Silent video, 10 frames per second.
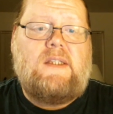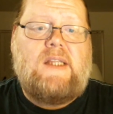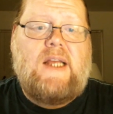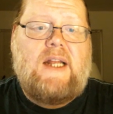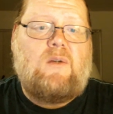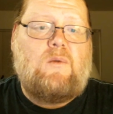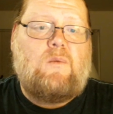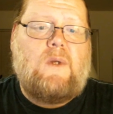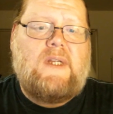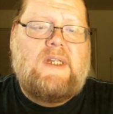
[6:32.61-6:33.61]
that
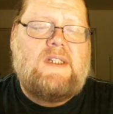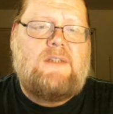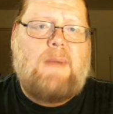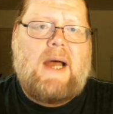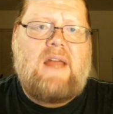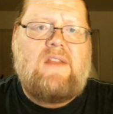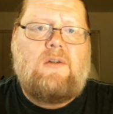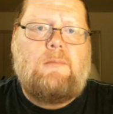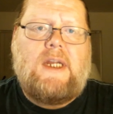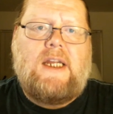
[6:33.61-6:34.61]
really has
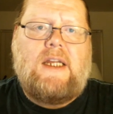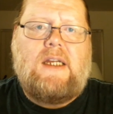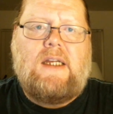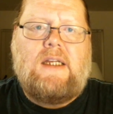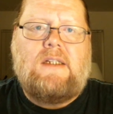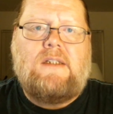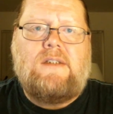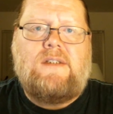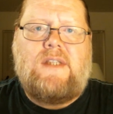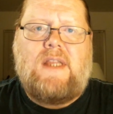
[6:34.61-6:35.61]
bothered me
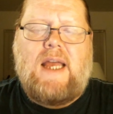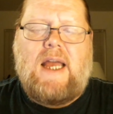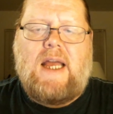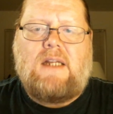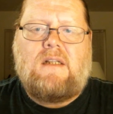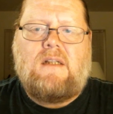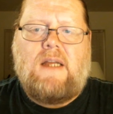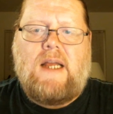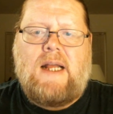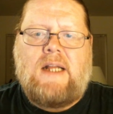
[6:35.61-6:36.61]
is that
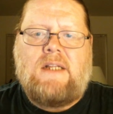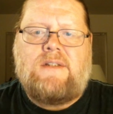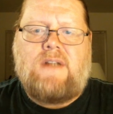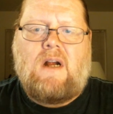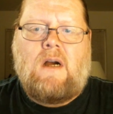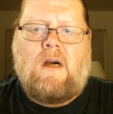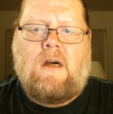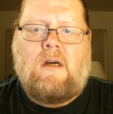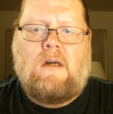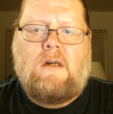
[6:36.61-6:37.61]
as
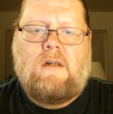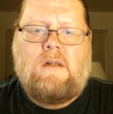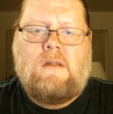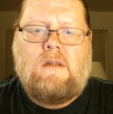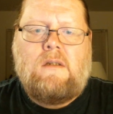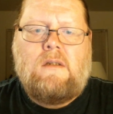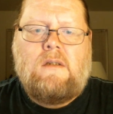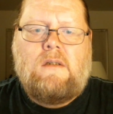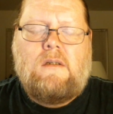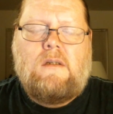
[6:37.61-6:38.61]
our
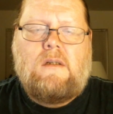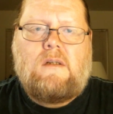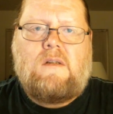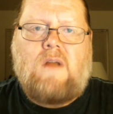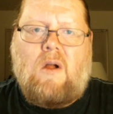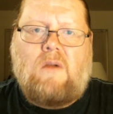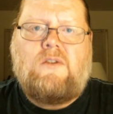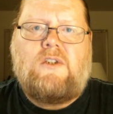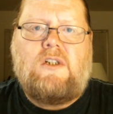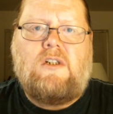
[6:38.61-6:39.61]

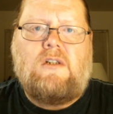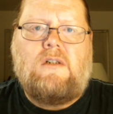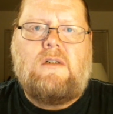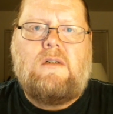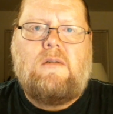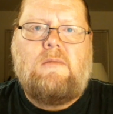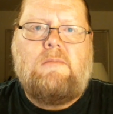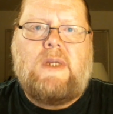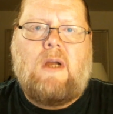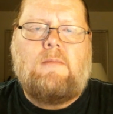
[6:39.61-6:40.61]
culture
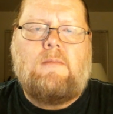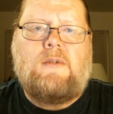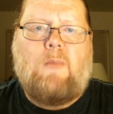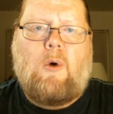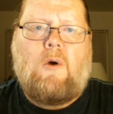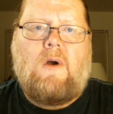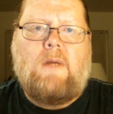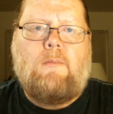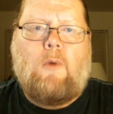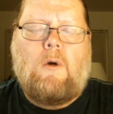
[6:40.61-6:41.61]
becomes more
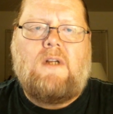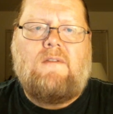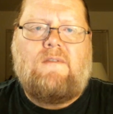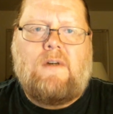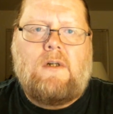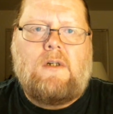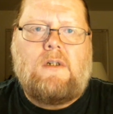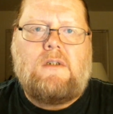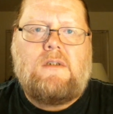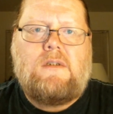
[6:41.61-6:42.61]
and more
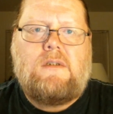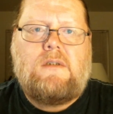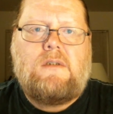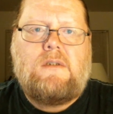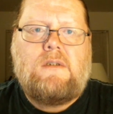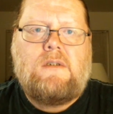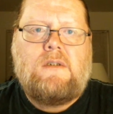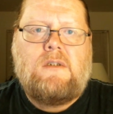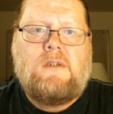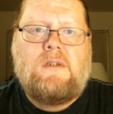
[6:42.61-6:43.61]
diverse,
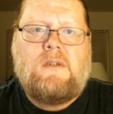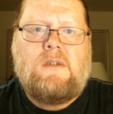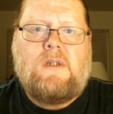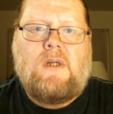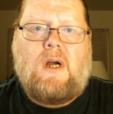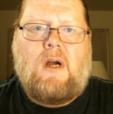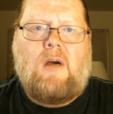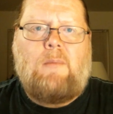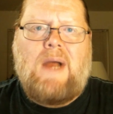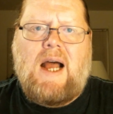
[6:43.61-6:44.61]

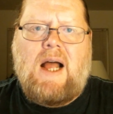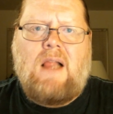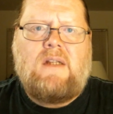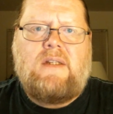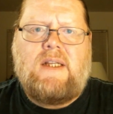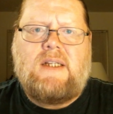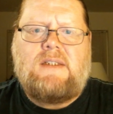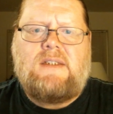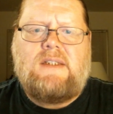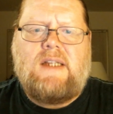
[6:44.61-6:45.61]
our
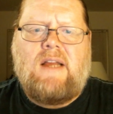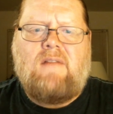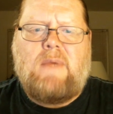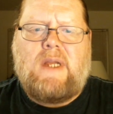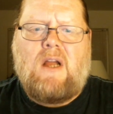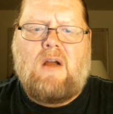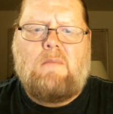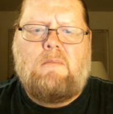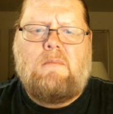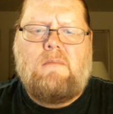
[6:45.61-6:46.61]
politics have
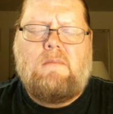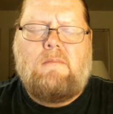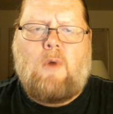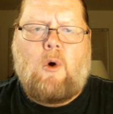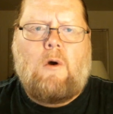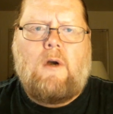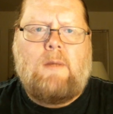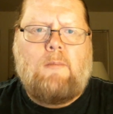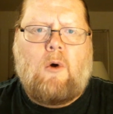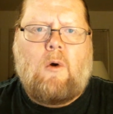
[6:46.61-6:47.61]
become more
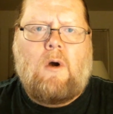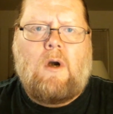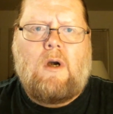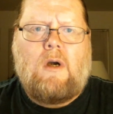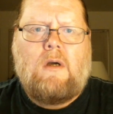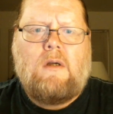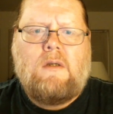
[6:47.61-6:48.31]
and more